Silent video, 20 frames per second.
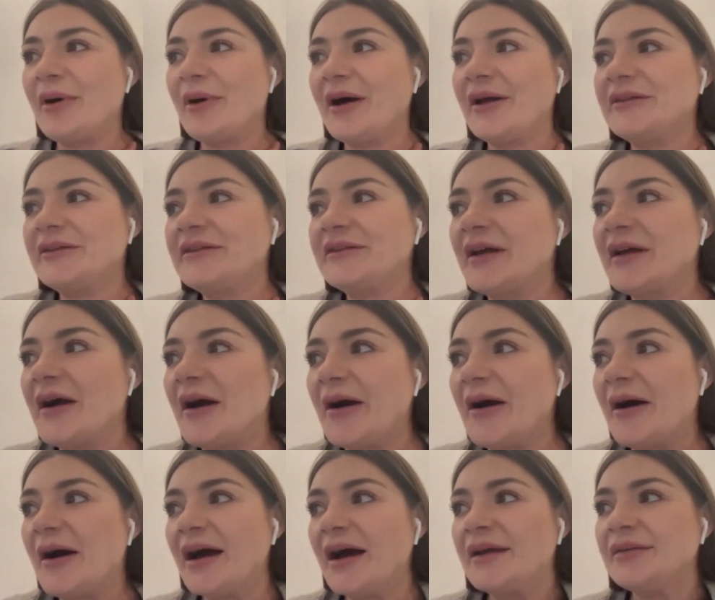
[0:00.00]
But
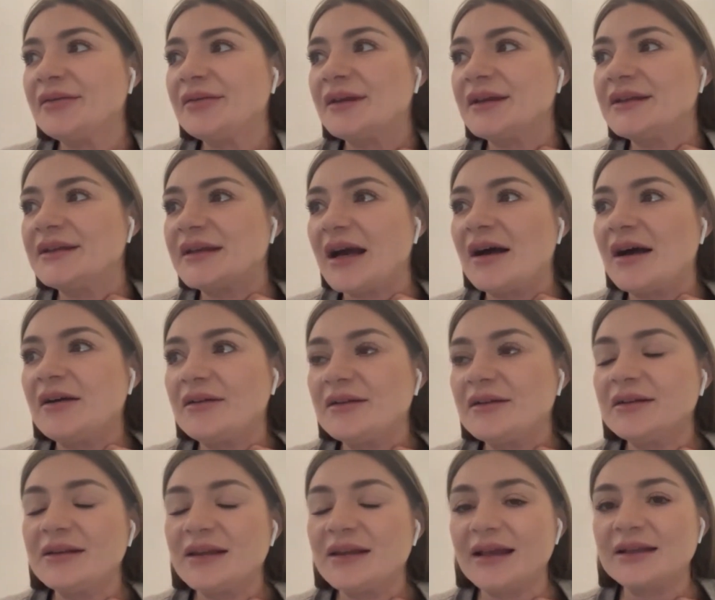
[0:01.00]
I think, yeah,
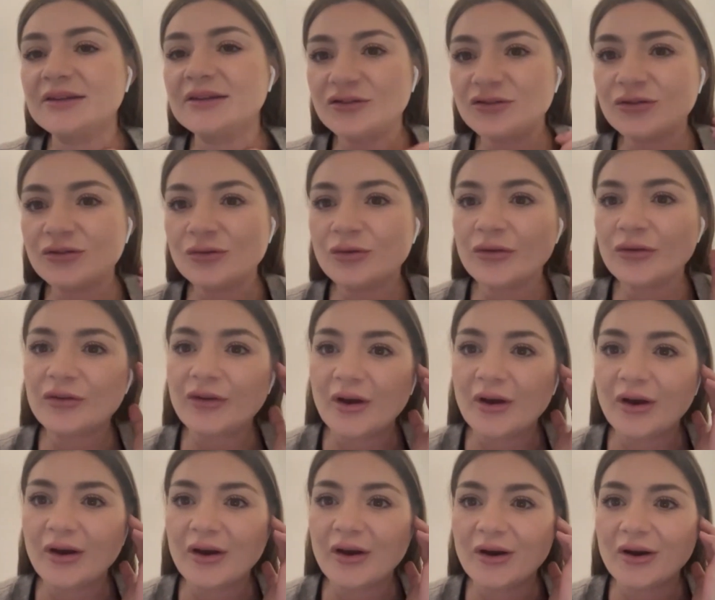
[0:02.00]
like choose
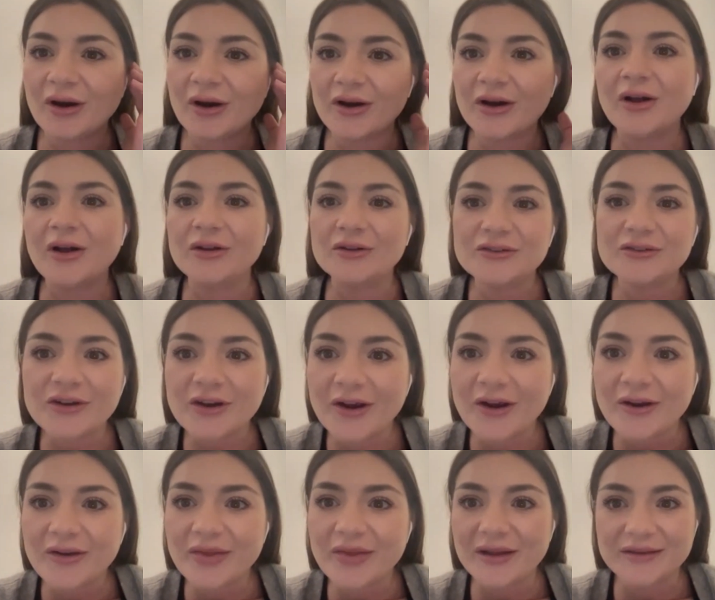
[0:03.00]
a
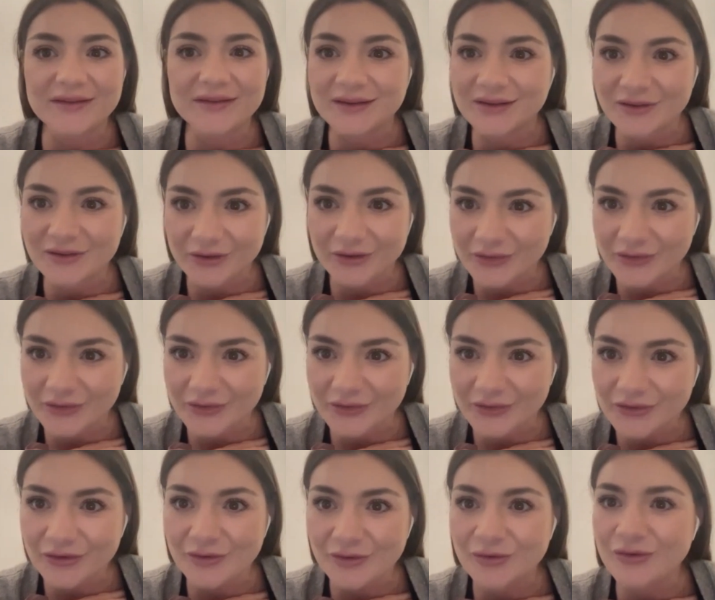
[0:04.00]
culture that interests
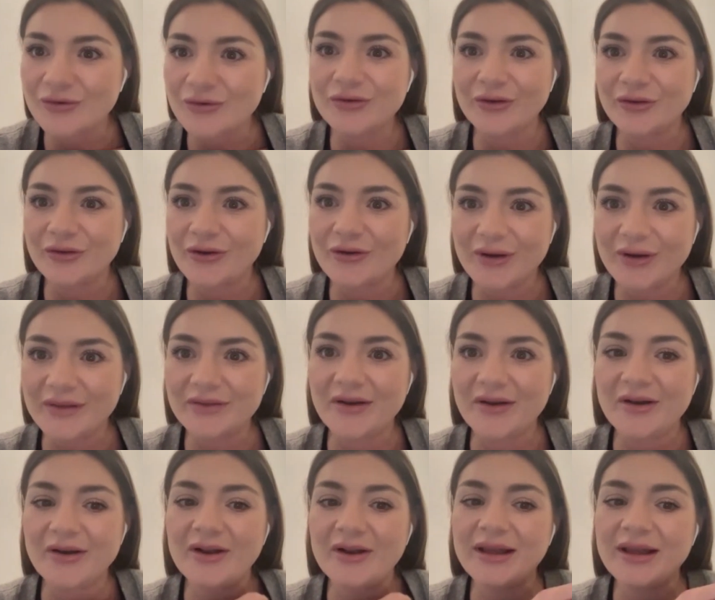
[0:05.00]
you, and
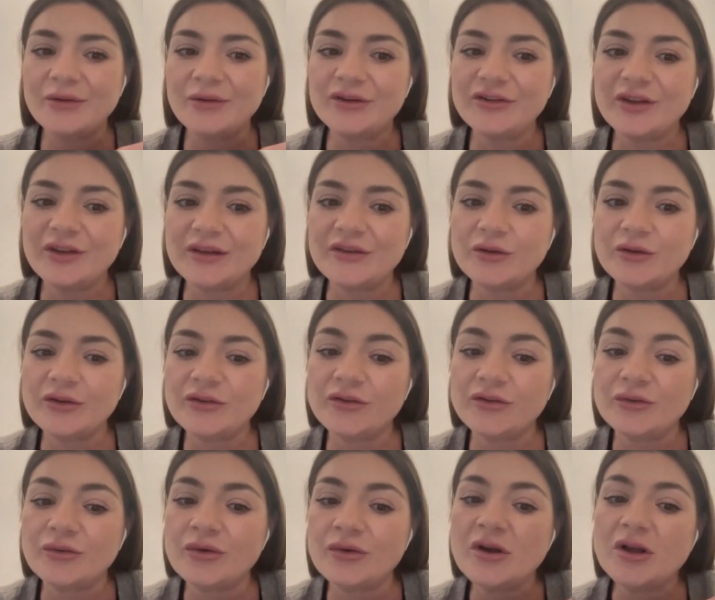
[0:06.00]
a language that interests
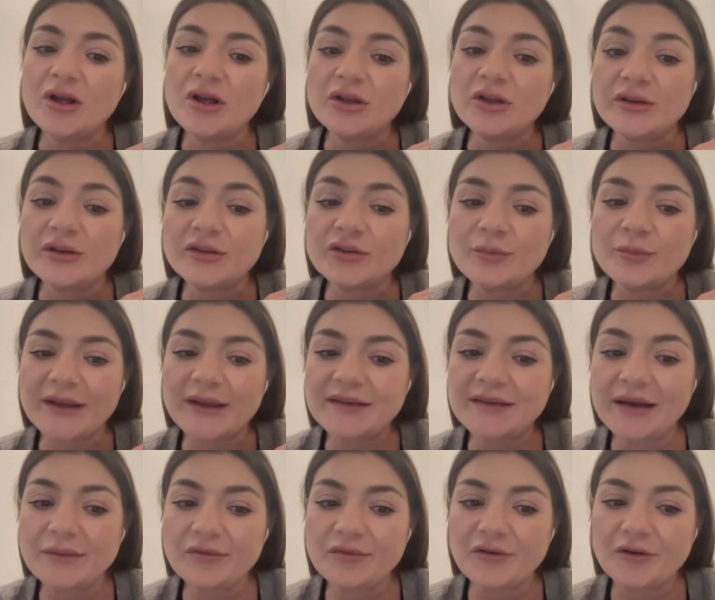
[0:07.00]
you. You need to make
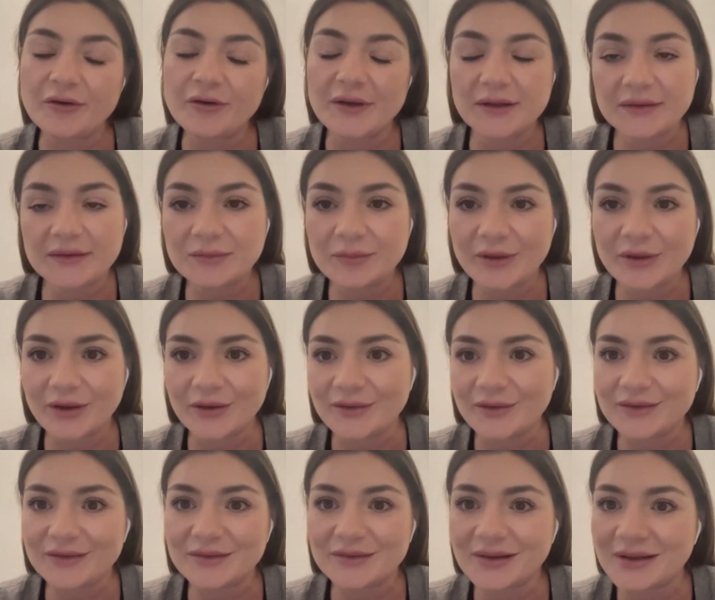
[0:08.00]
time for it
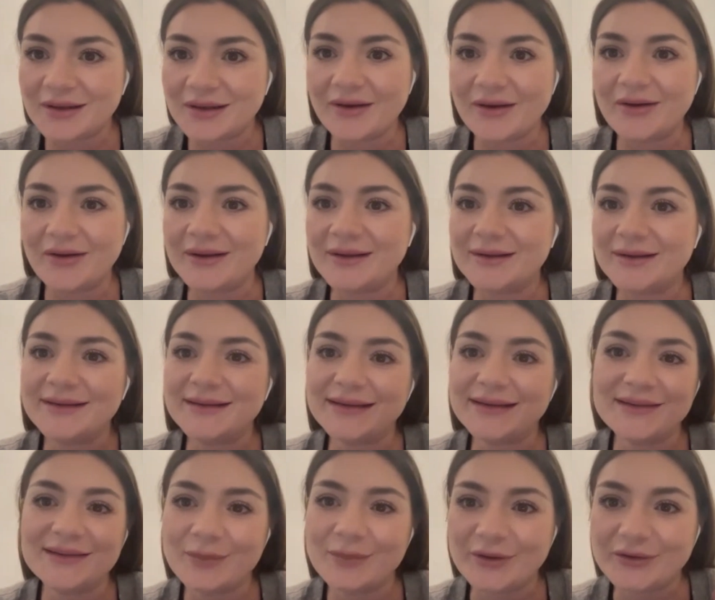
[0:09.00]
because
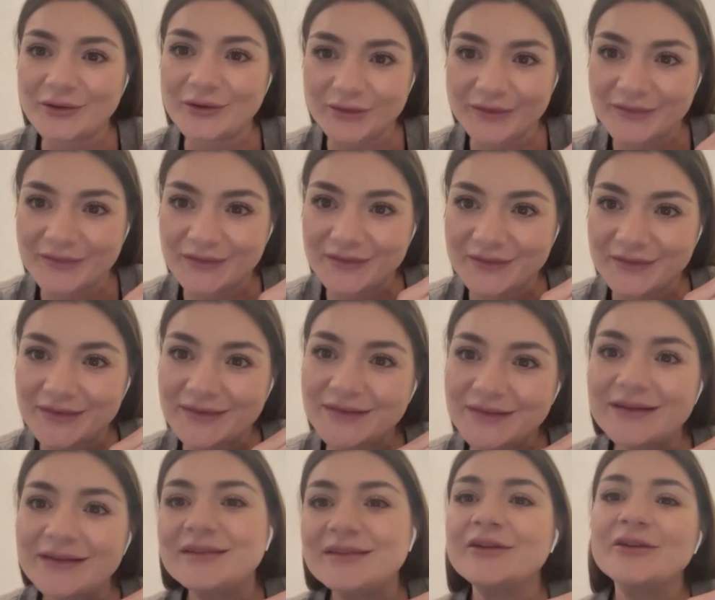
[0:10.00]
it's about
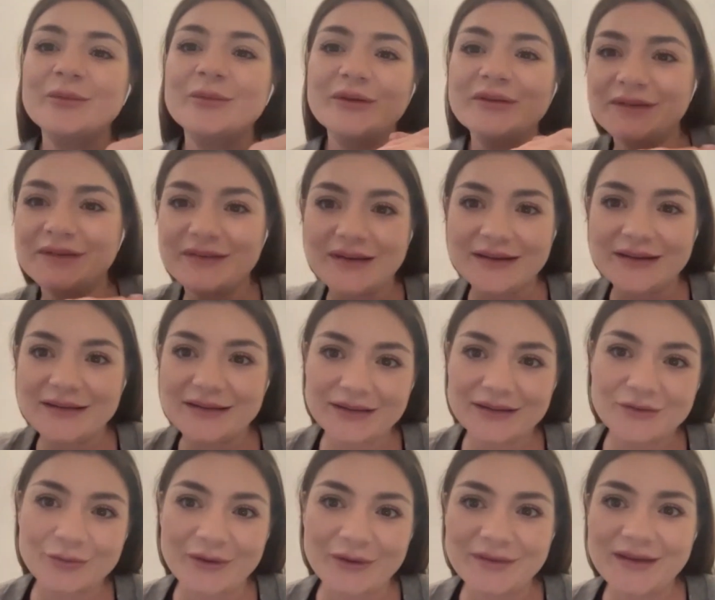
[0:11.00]
consistency. It's not about deciding
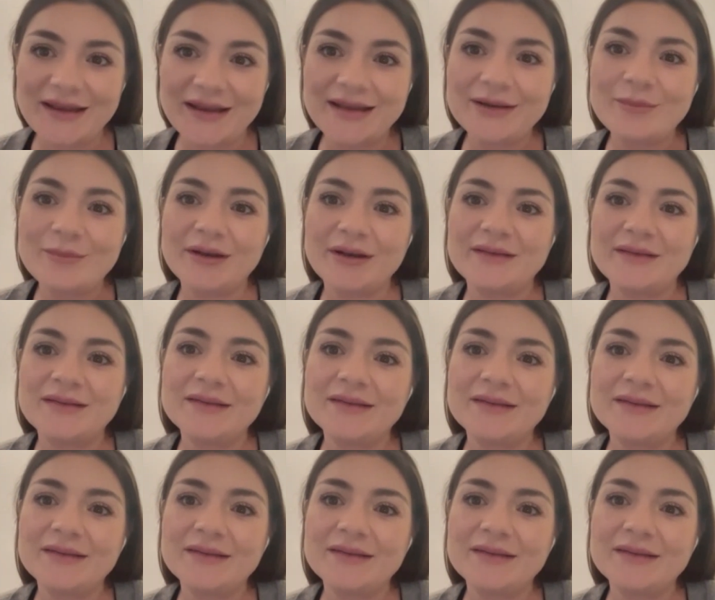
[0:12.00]
it one day, but it's